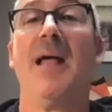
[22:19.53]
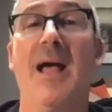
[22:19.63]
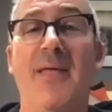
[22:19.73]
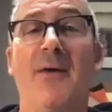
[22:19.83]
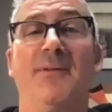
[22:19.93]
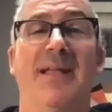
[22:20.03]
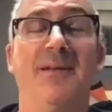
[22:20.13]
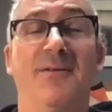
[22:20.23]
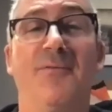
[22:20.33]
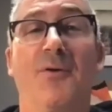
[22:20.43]
And that was the
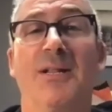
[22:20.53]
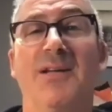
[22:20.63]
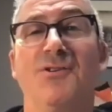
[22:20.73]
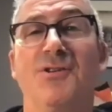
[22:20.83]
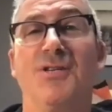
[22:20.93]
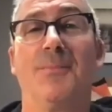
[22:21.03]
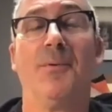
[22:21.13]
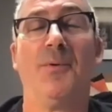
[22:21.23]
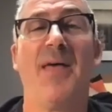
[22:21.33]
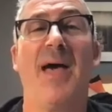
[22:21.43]
end of our relationship
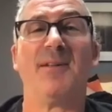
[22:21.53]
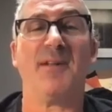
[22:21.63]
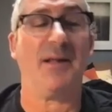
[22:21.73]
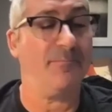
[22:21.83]
with Amazon.